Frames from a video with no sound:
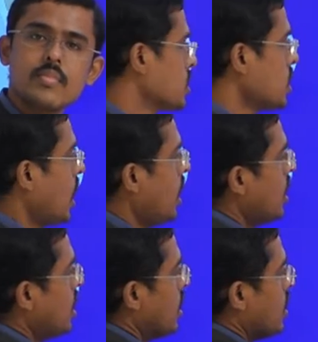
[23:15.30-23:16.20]

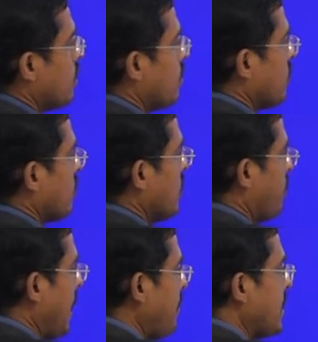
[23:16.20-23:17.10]
So the
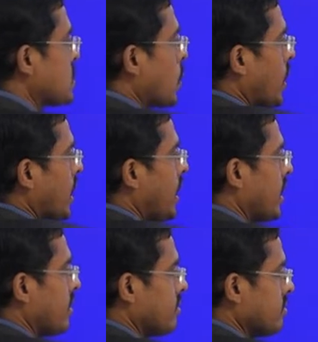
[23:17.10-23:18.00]
pipe is
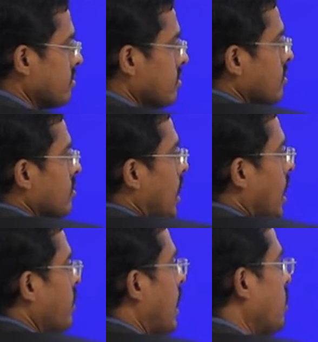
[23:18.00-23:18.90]
rotating
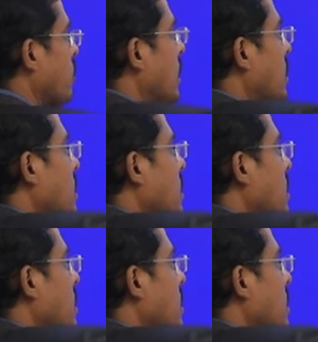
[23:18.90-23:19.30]
and we have to weld